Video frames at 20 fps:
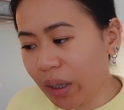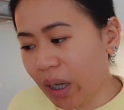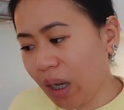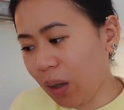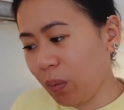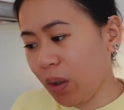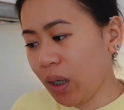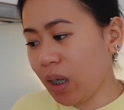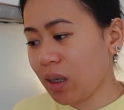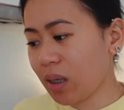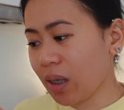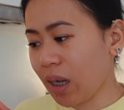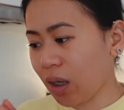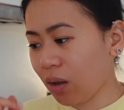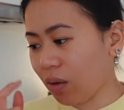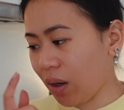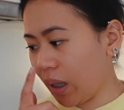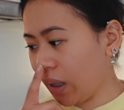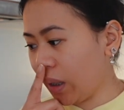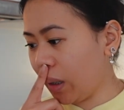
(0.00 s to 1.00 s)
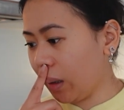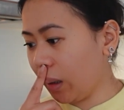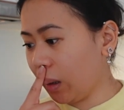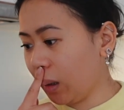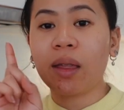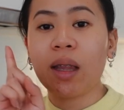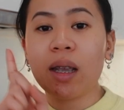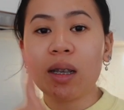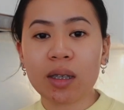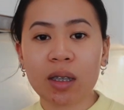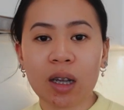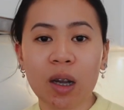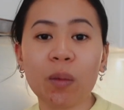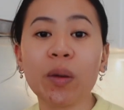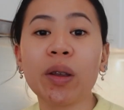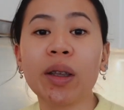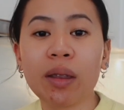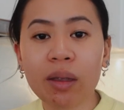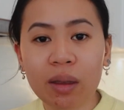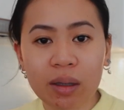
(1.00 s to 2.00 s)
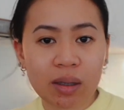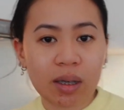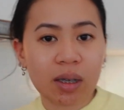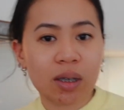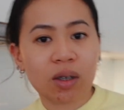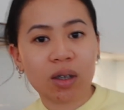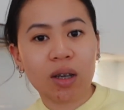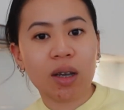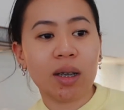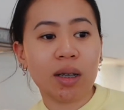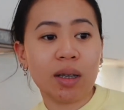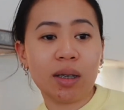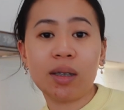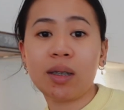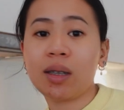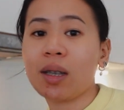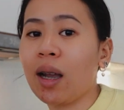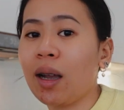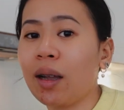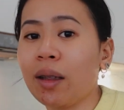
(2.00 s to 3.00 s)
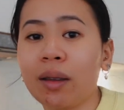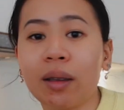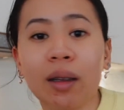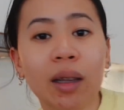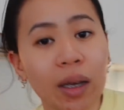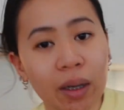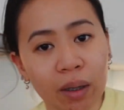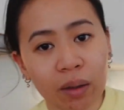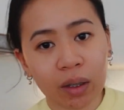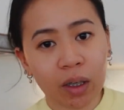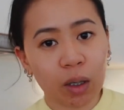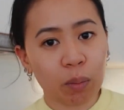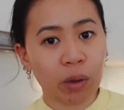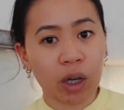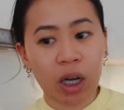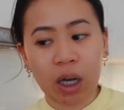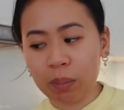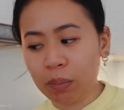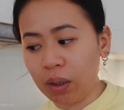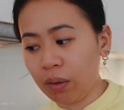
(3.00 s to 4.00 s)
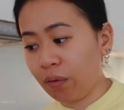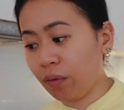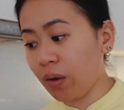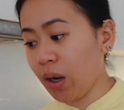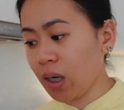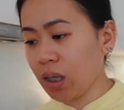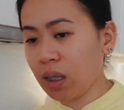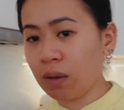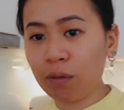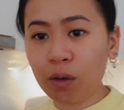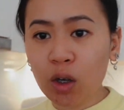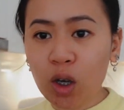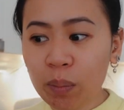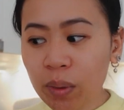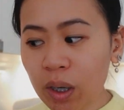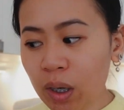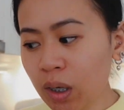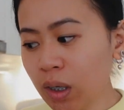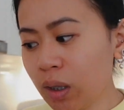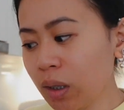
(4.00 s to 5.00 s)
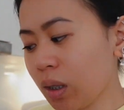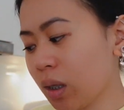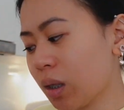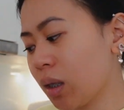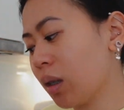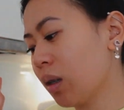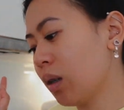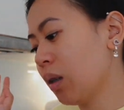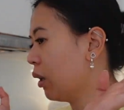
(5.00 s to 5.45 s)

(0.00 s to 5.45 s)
Okay, we need to get cracking. Let's start with the dishes and cleaning the apartment. First and foremost,